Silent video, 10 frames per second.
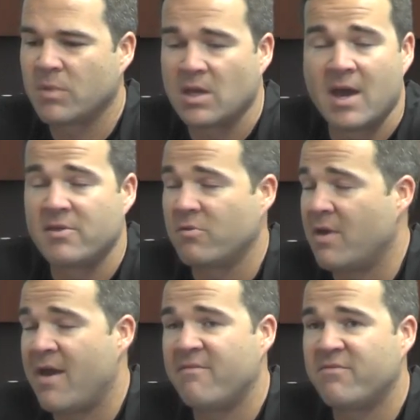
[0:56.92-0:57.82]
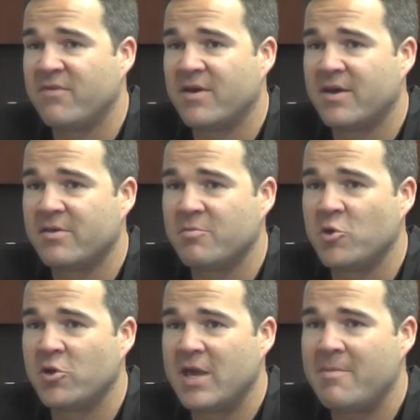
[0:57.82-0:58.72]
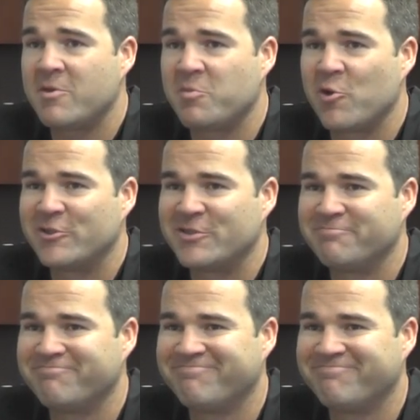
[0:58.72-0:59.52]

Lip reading: Guys will have some good game experience.